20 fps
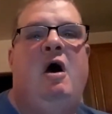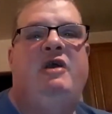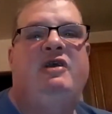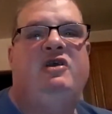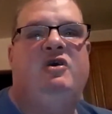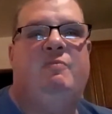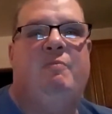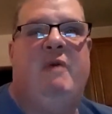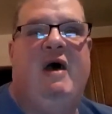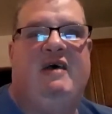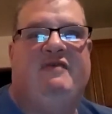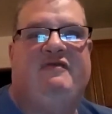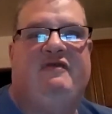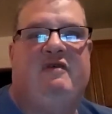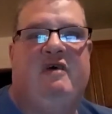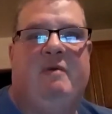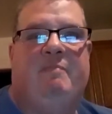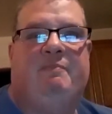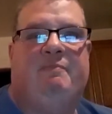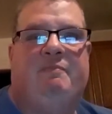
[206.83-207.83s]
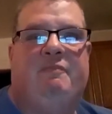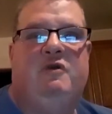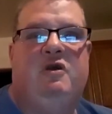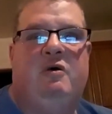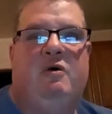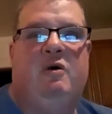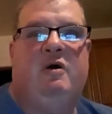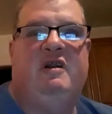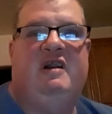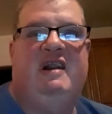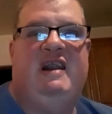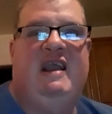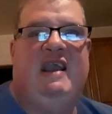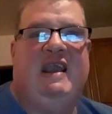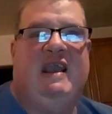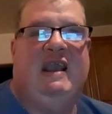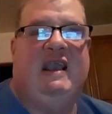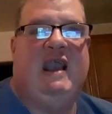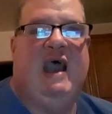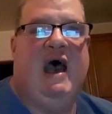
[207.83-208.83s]
You messed up your
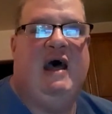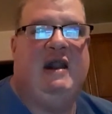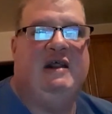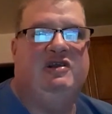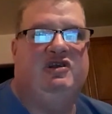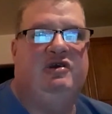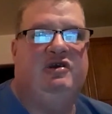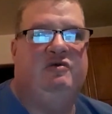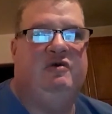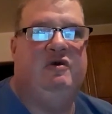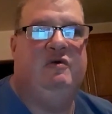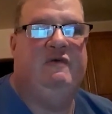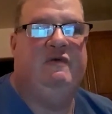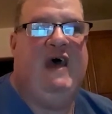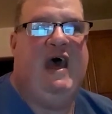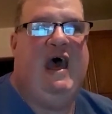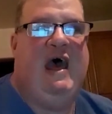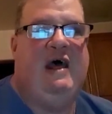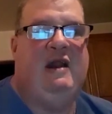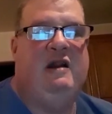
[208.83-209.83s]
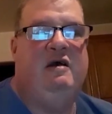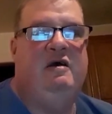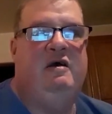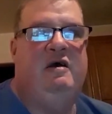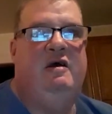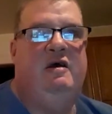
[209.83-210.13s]
knee. How did you do that?